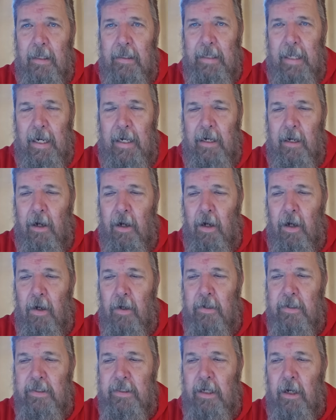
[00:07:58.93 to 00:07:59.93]
They
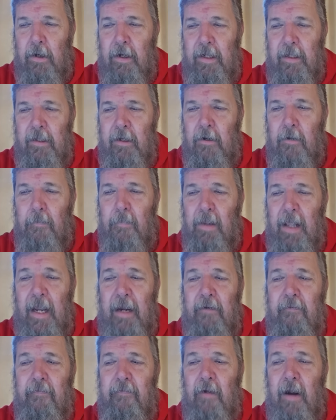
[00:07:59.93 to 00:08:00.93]
are starting their
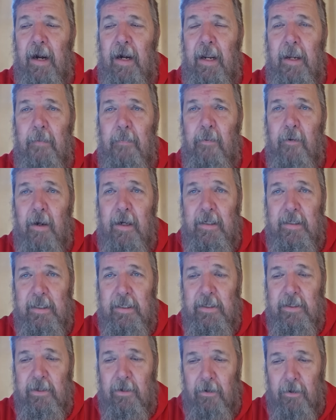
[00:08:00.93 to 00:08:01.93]
Black Friday
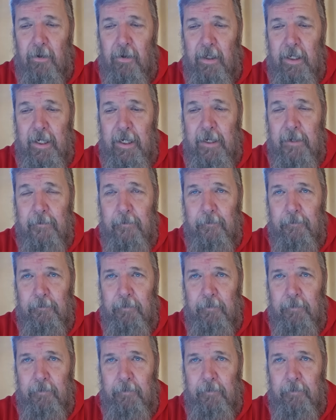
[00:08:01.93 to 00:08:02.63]
prices early.